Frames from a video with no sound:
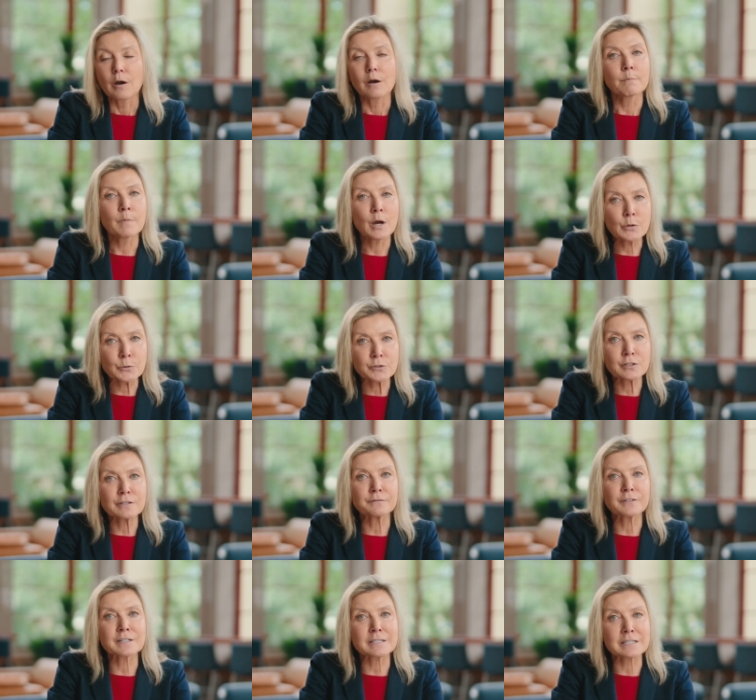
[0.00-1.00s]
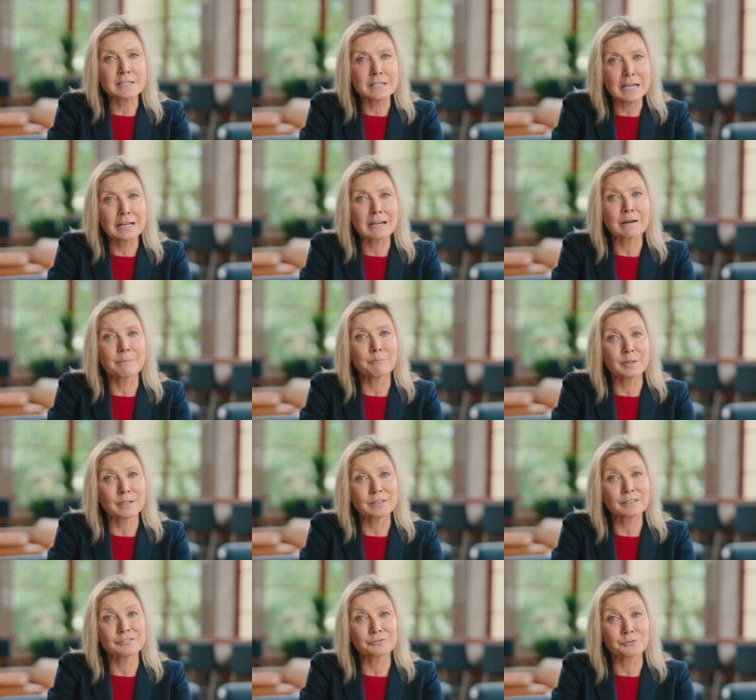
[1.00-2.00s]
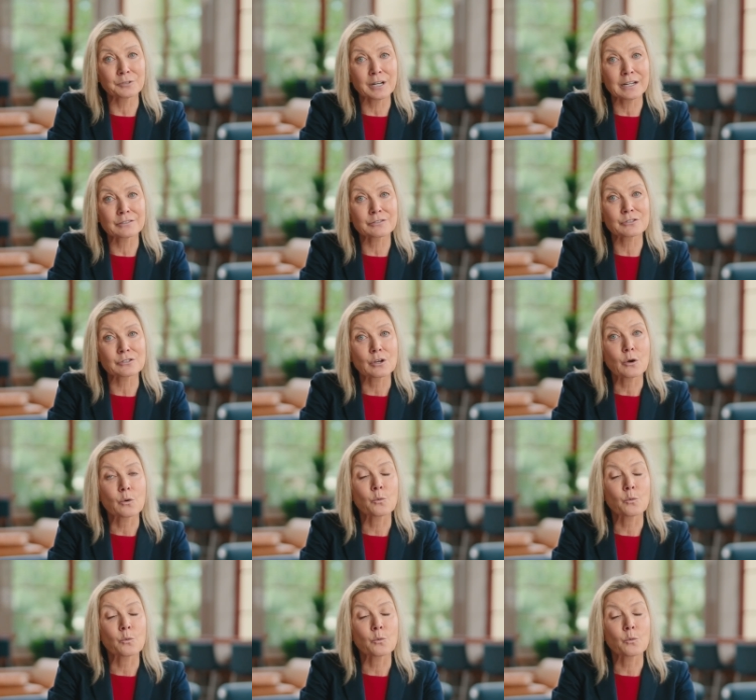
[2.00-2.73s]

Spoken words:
most of us think a Bill of Rights